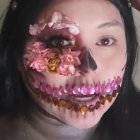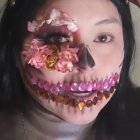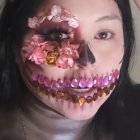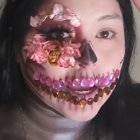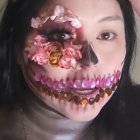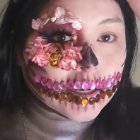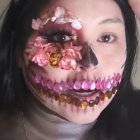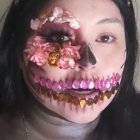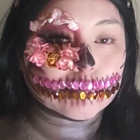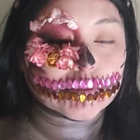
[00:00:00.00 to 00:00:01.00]
I had
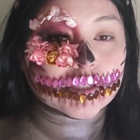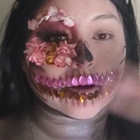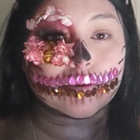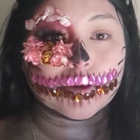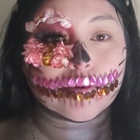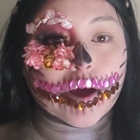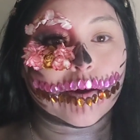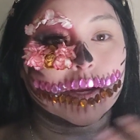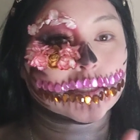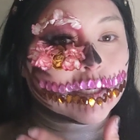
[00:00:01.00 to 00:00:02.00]
shown you how
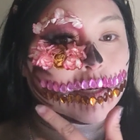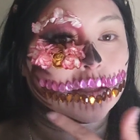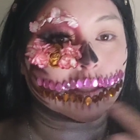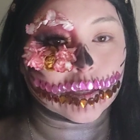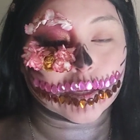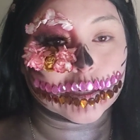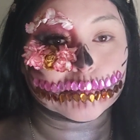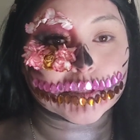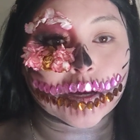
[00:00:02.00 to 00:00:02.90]
I did the lips,